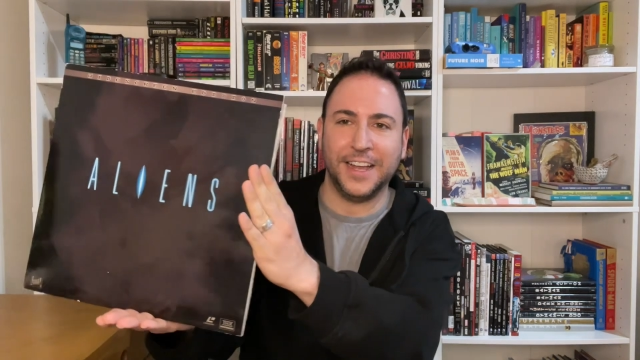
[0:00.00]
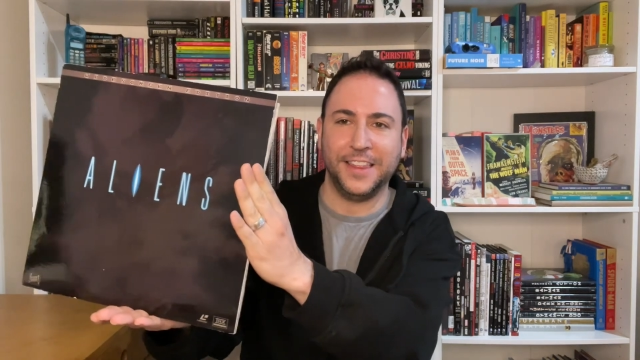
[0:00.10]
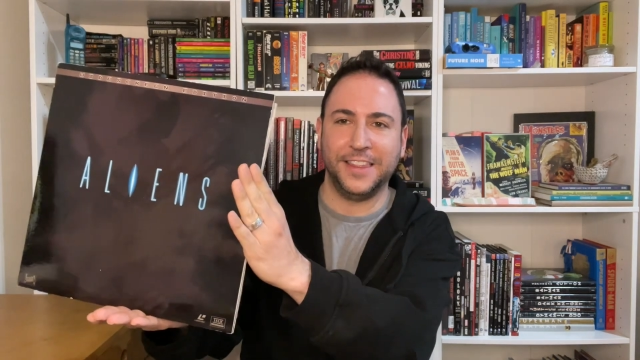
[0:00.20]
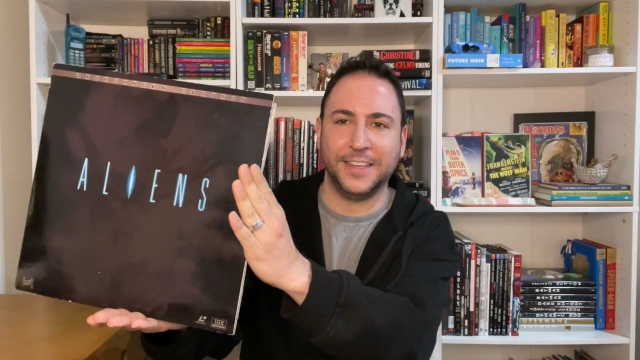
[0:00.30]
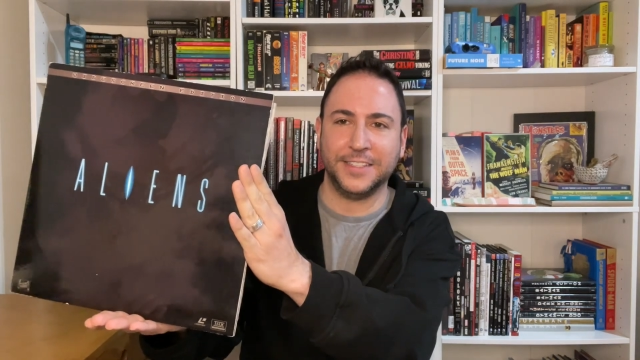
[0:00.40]

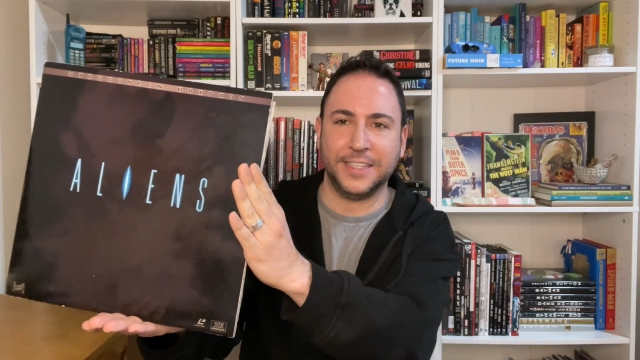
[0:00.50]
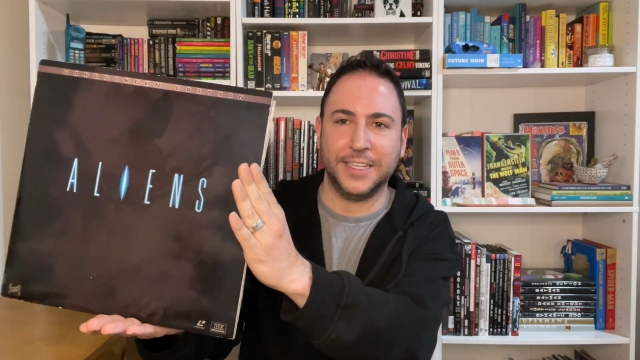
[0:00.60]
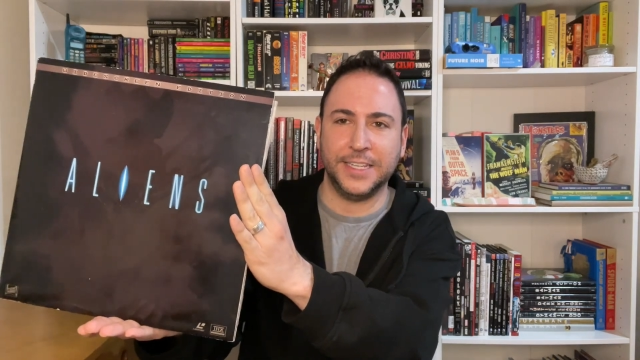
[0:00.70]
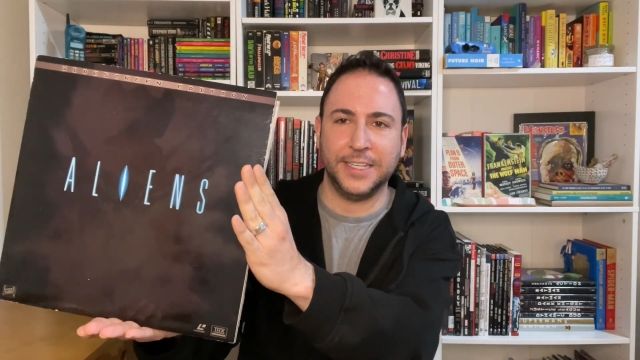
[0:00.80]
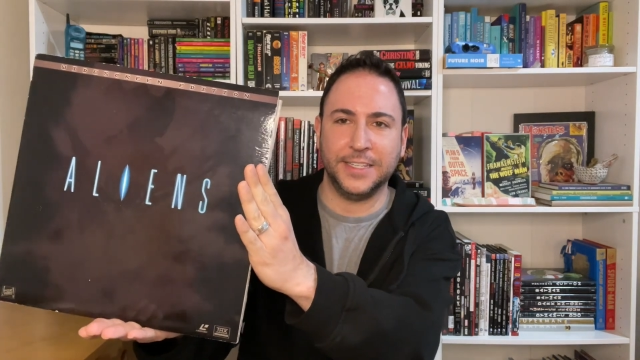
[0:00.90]
This
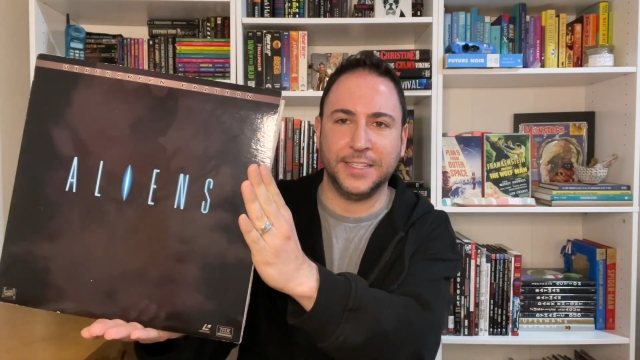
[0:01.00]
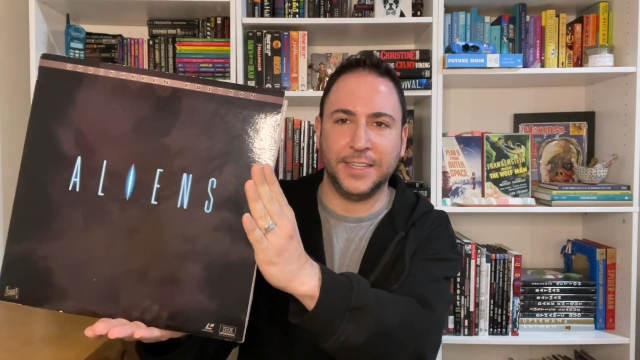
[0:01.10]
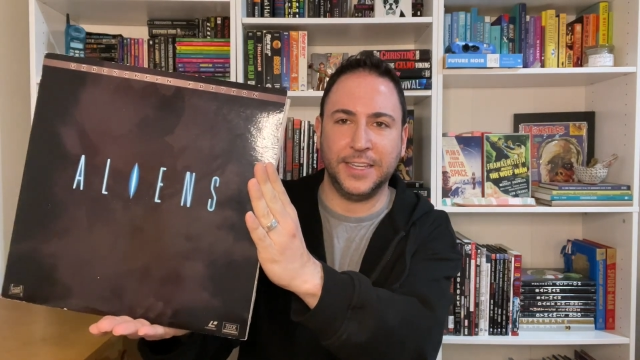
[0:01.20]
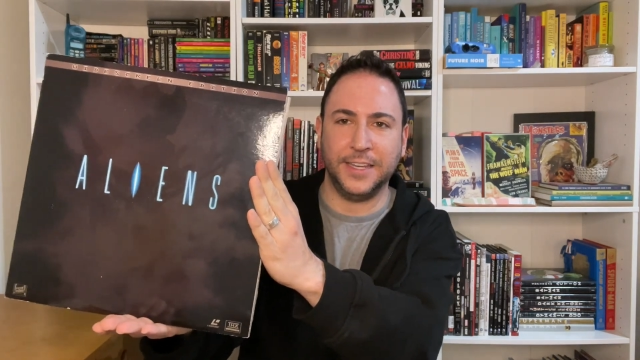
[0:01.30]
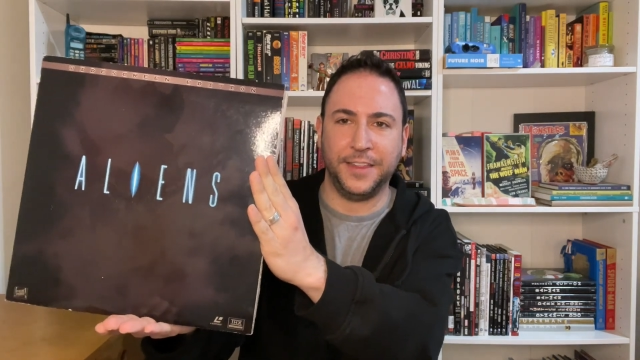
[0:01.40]
is
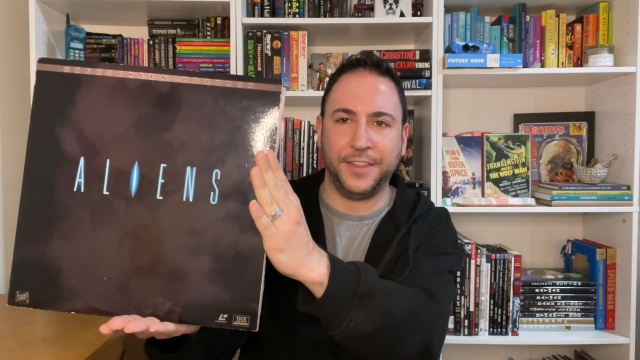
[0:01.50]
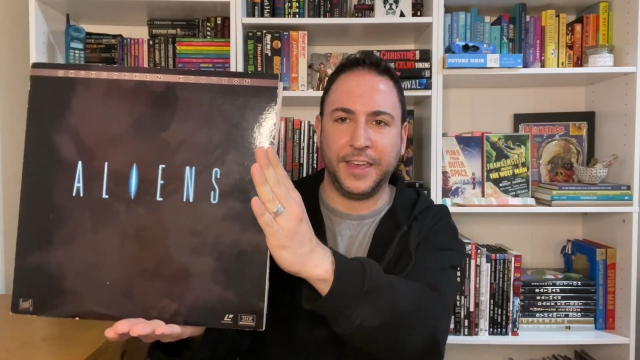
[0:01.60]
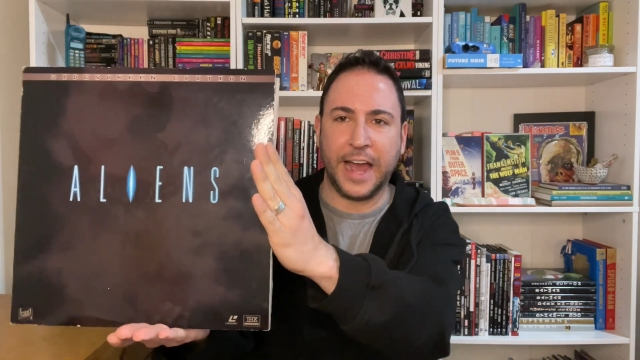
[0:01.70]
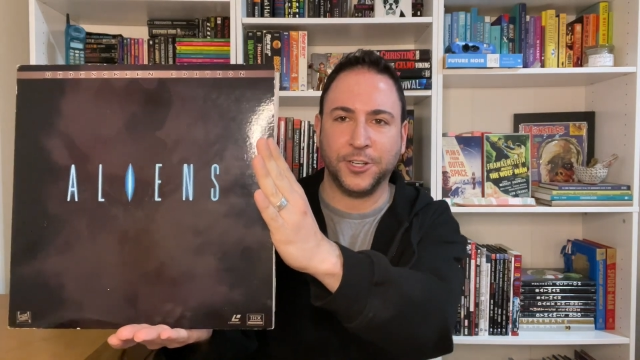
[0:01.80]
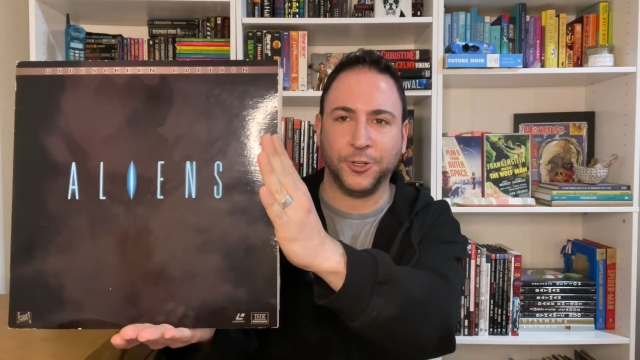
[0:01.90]
the
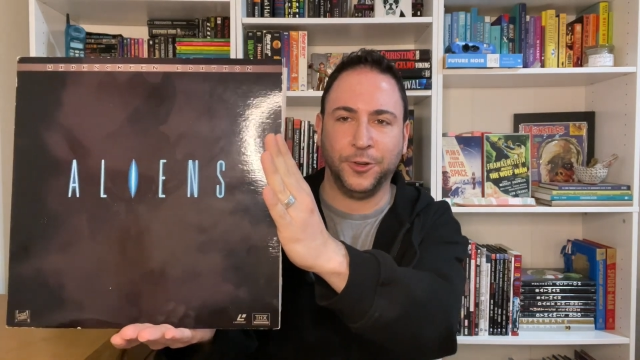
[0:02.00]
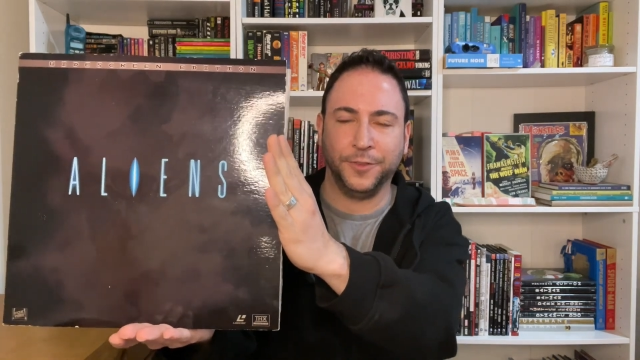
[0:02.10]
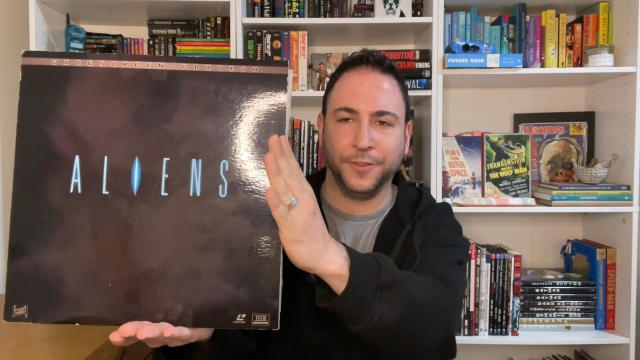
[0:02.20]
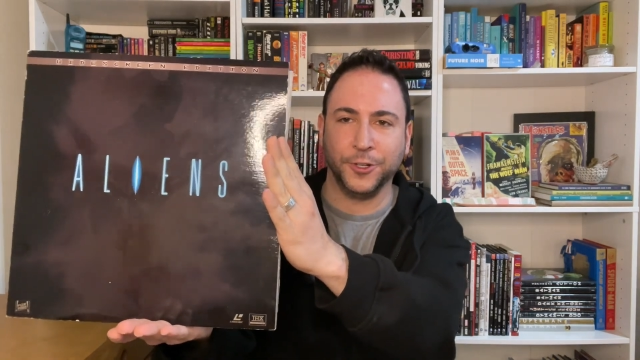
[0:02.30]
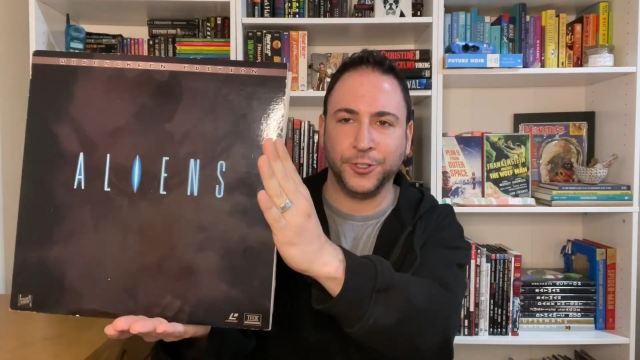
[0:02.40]
theatrical
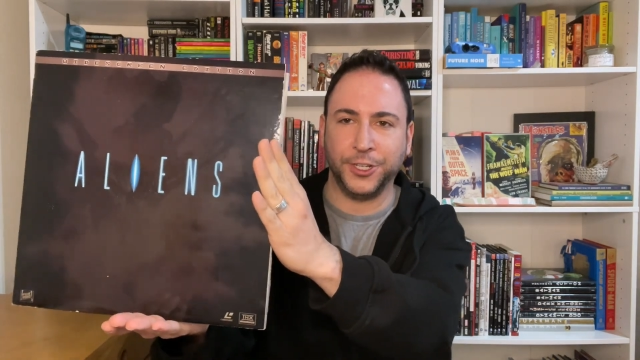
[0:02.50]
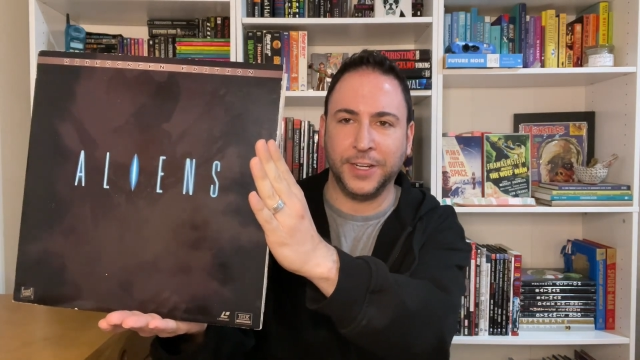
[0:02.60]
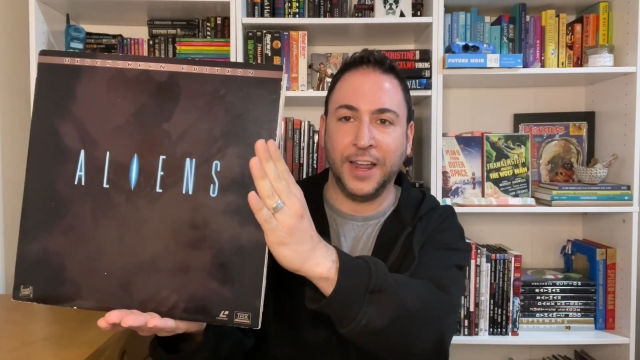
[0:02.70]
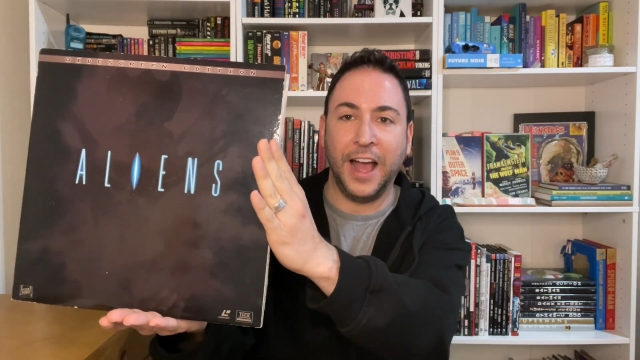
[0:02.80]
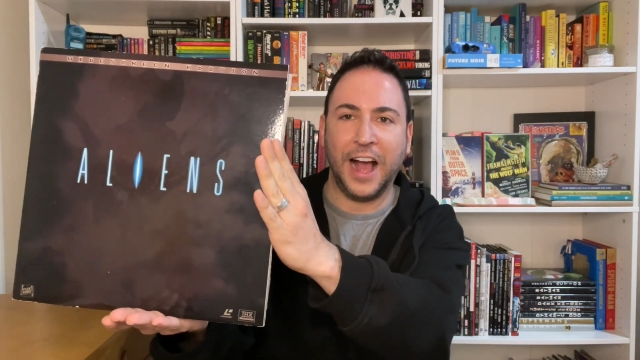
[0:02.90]
version.